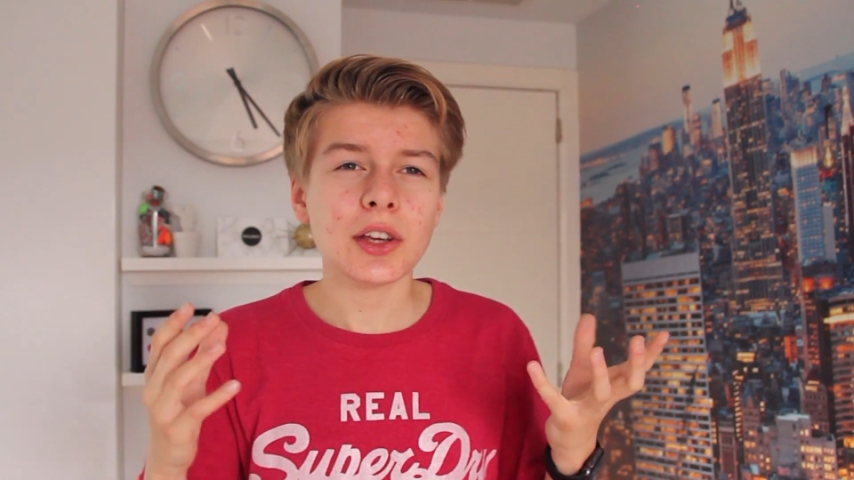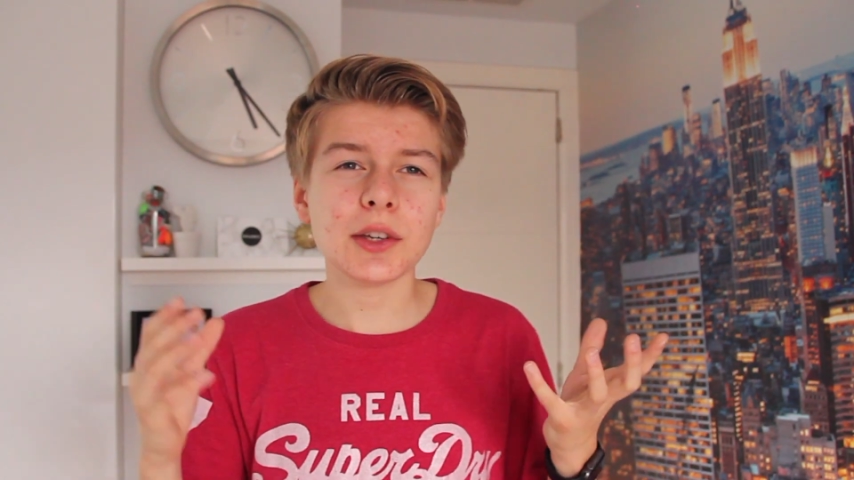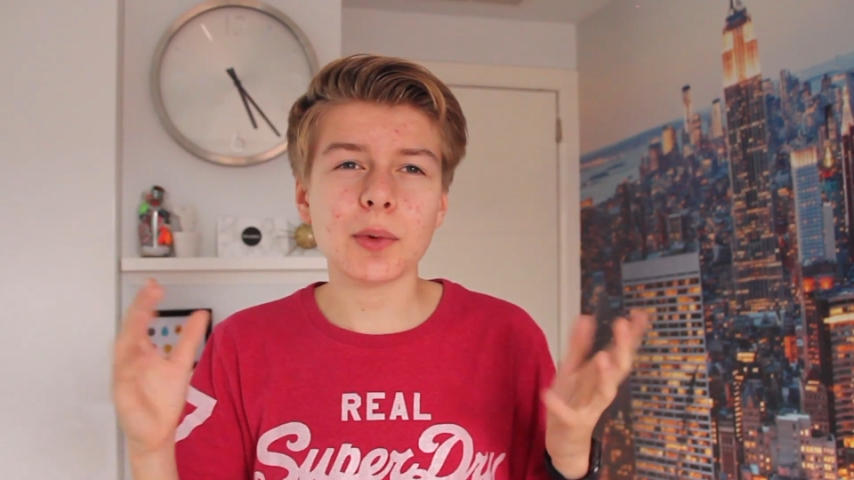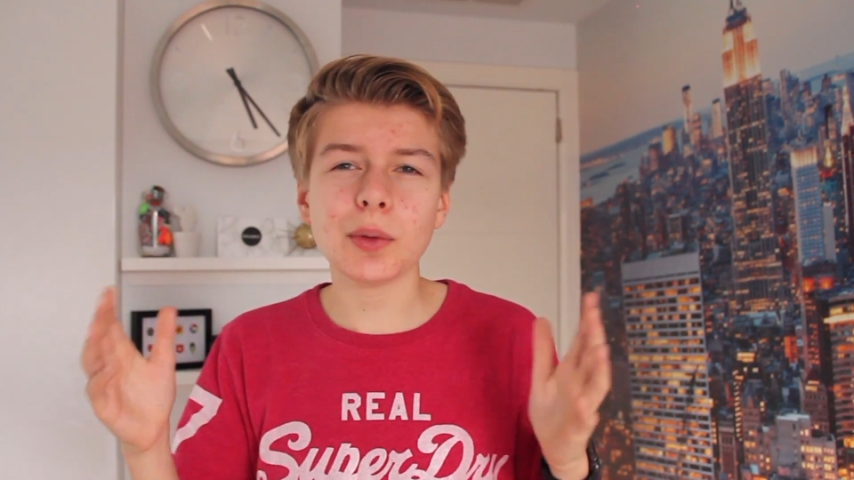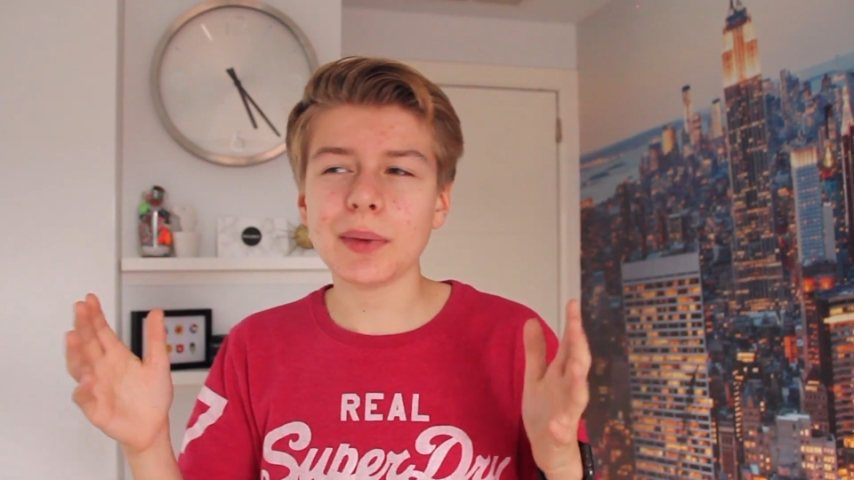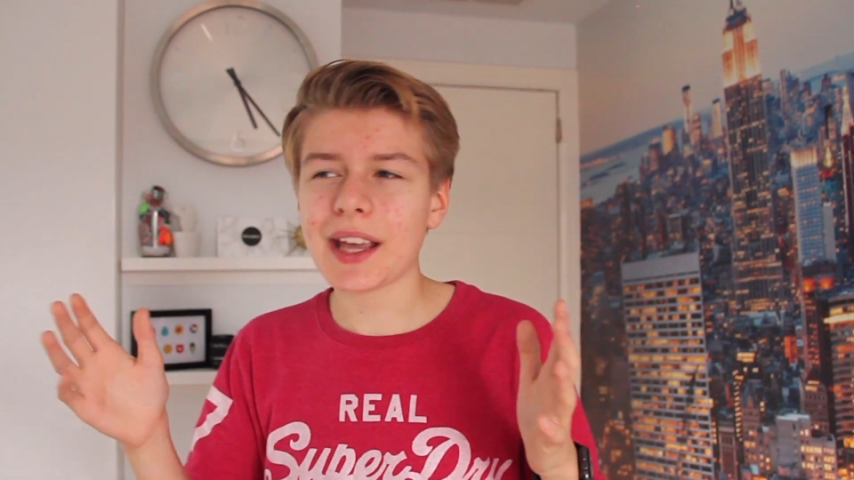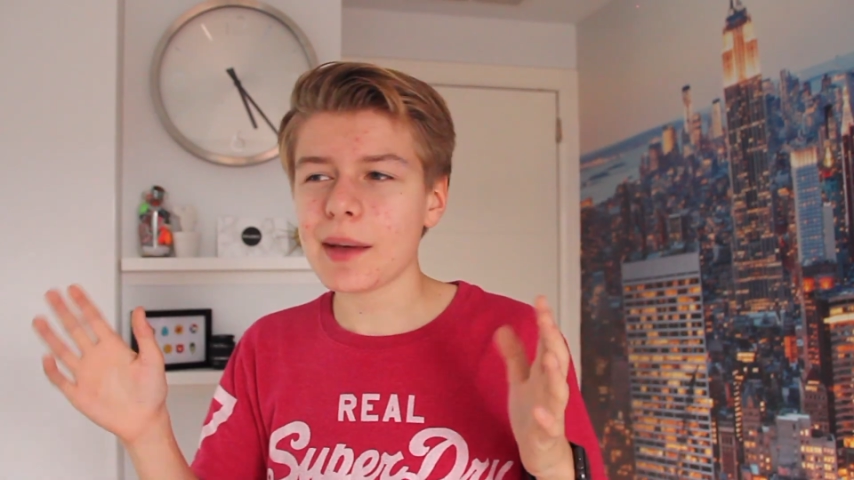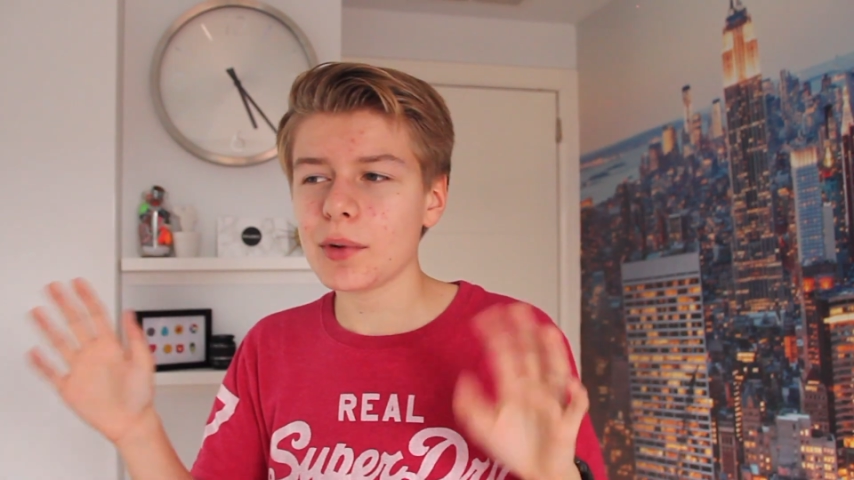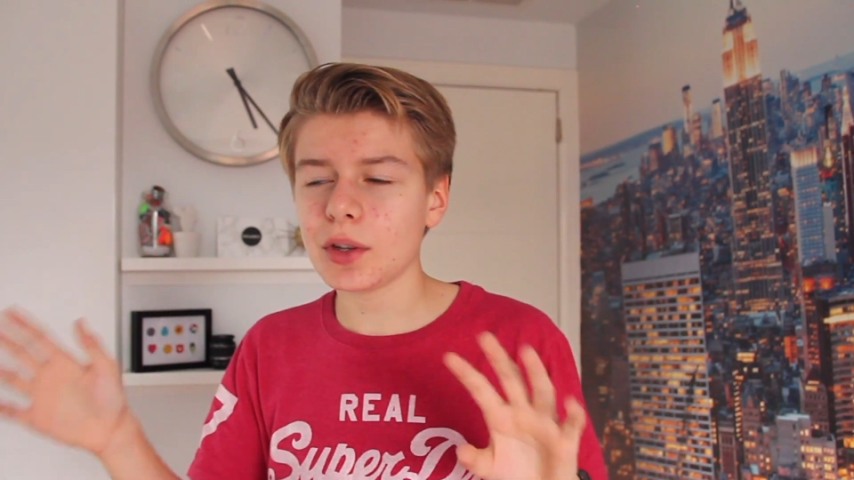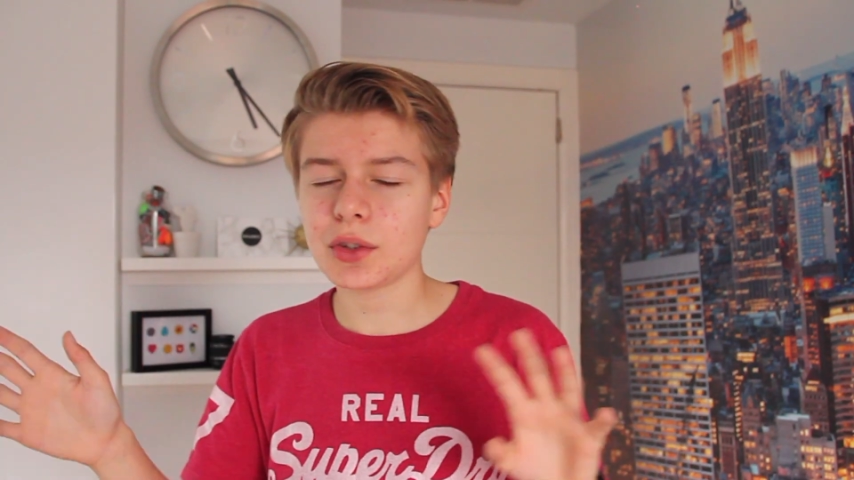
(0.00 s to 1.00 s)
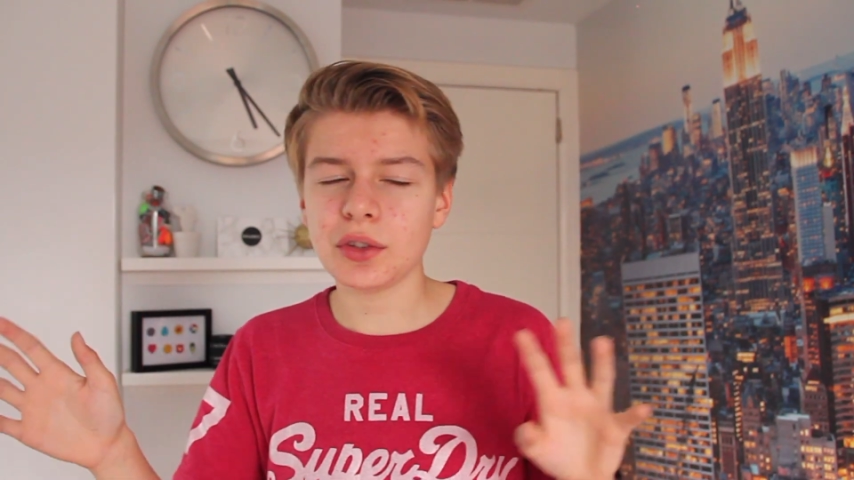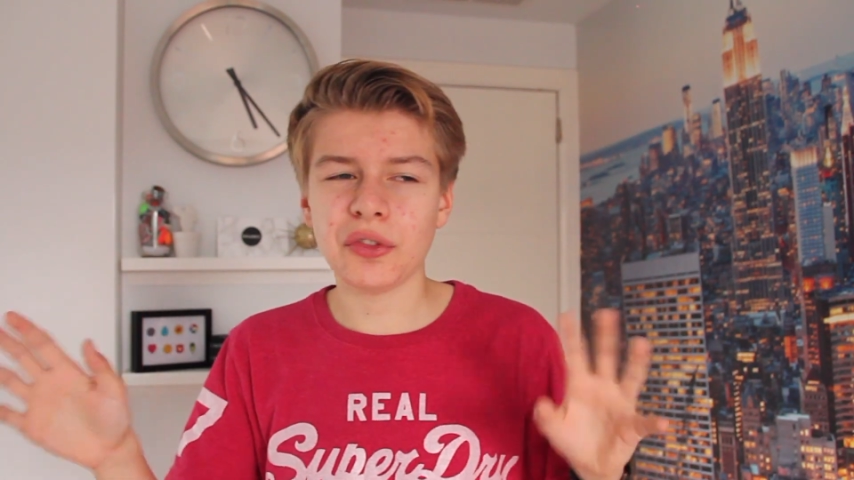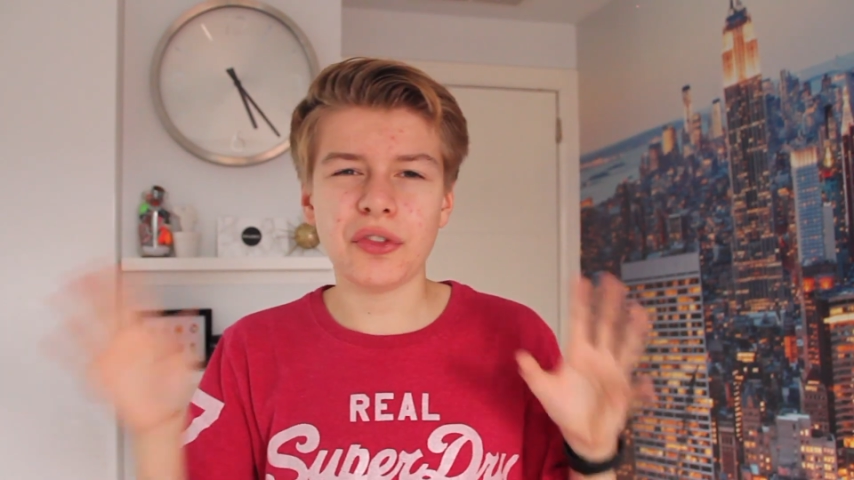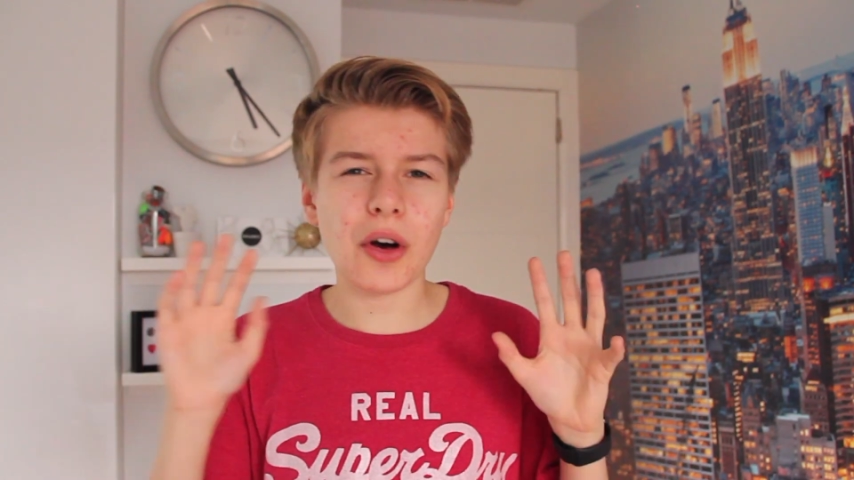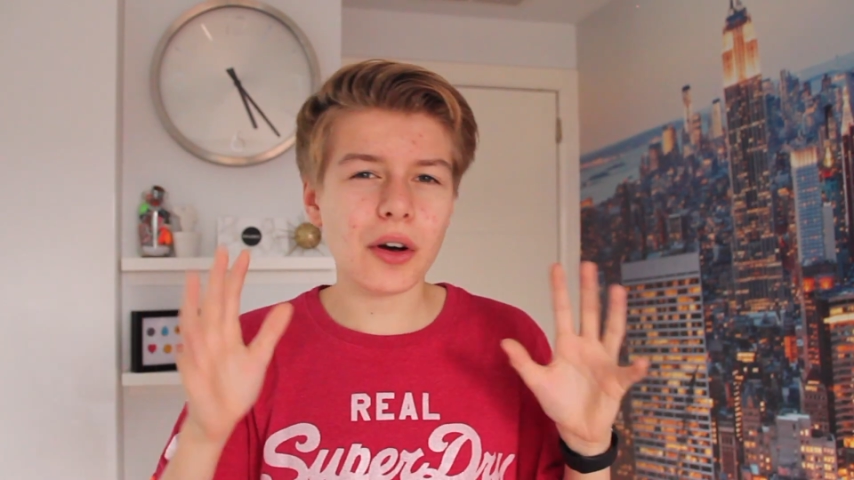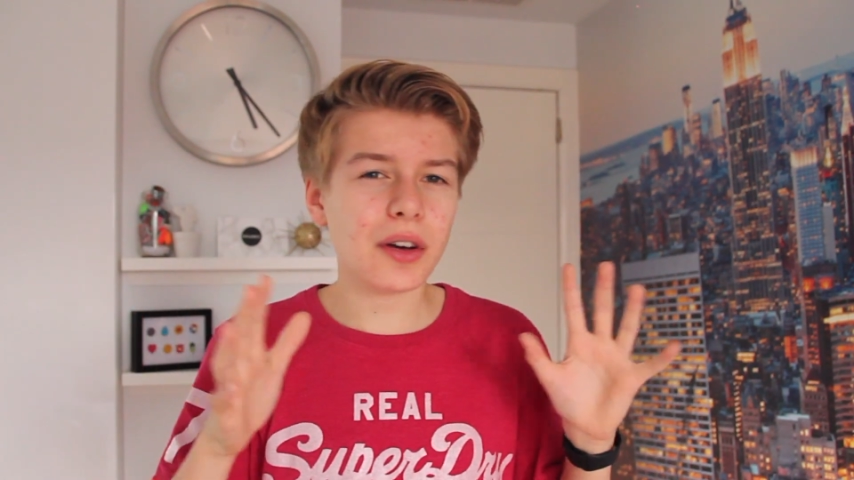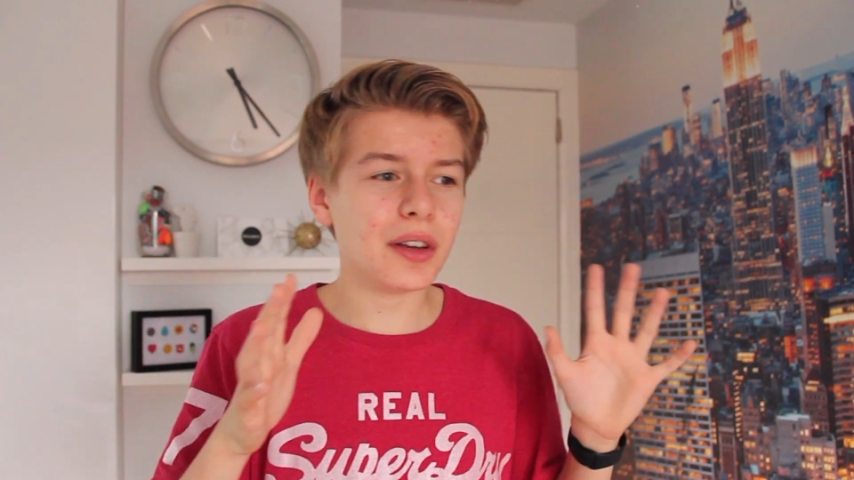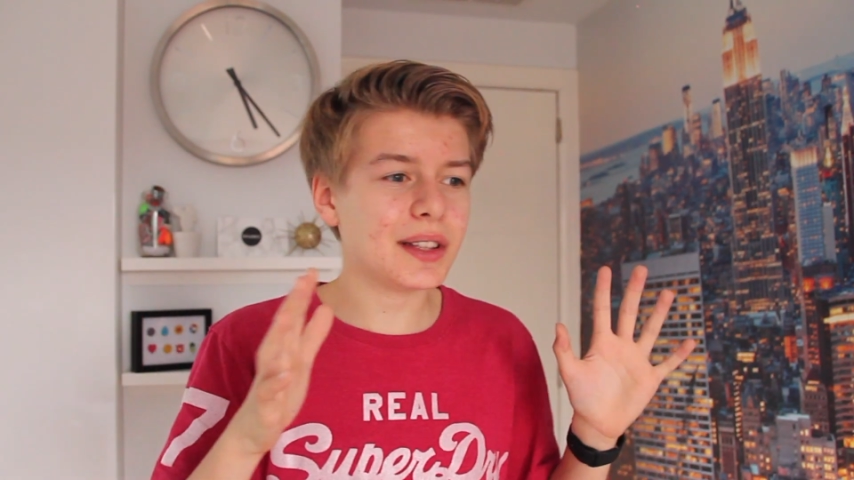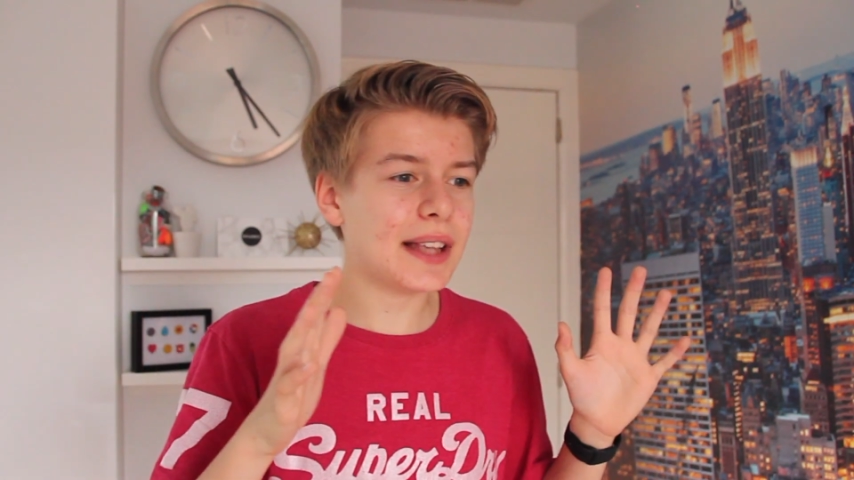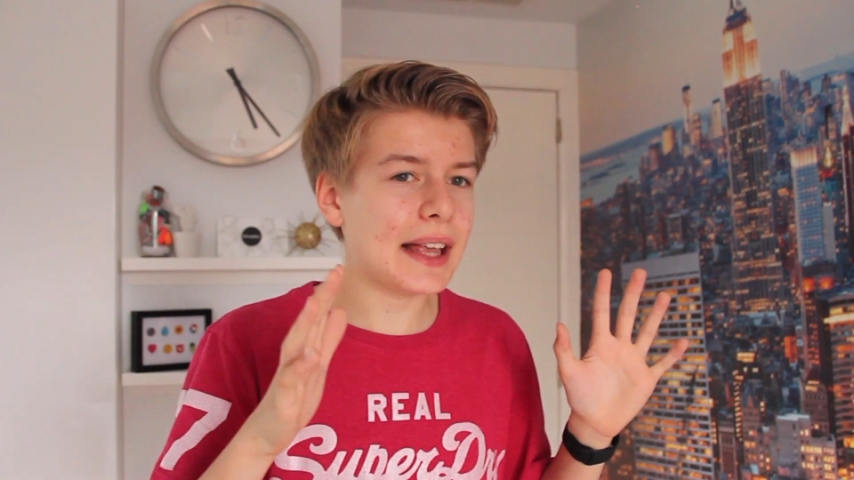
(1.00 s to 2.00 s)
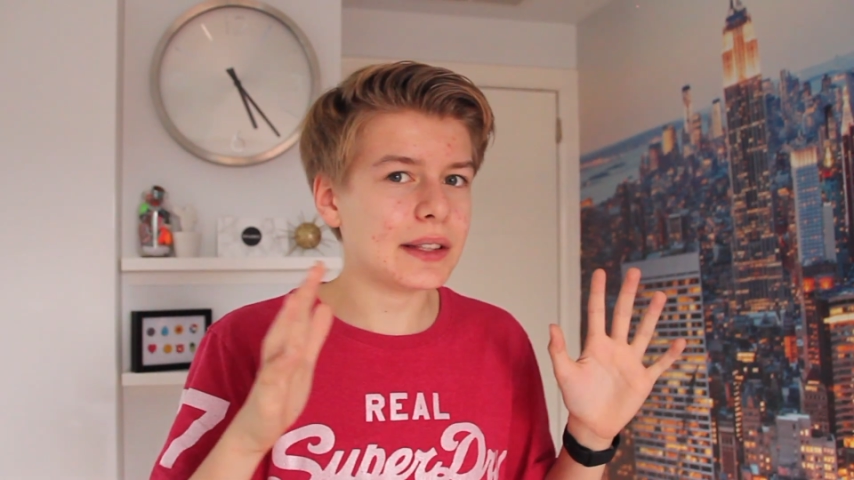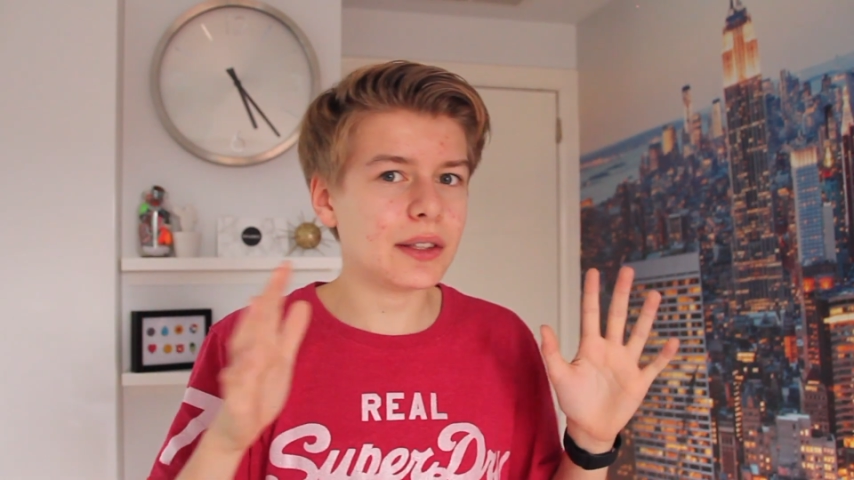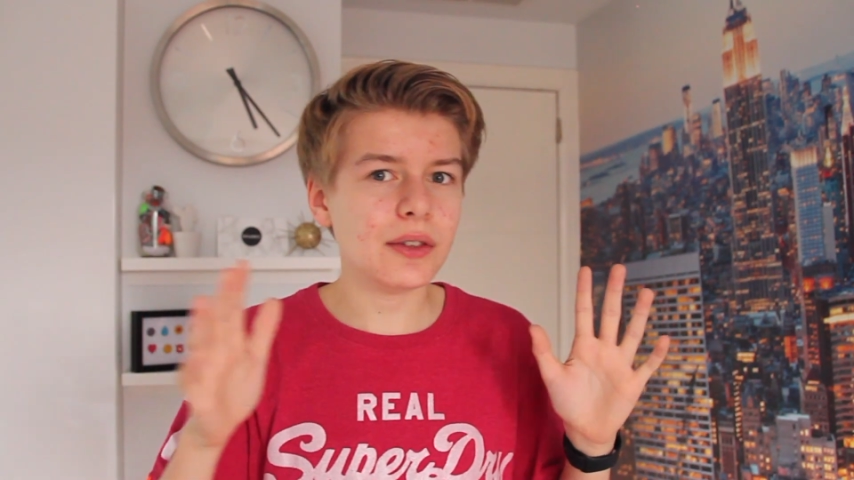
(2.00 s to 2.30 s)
you won't be able to focus as